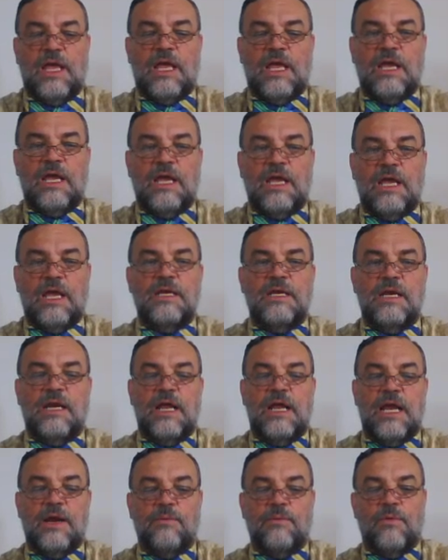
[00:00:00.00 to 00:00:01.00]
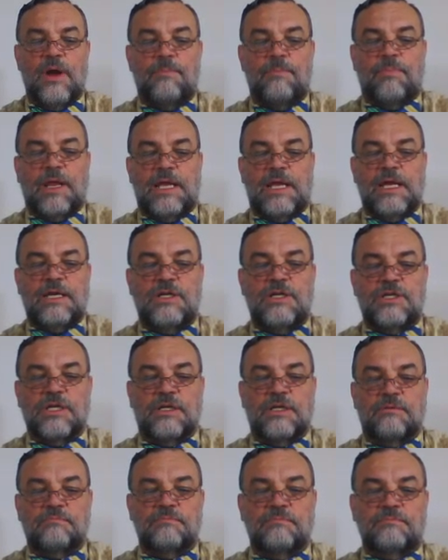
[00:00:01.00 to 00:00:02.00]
in DNA replication.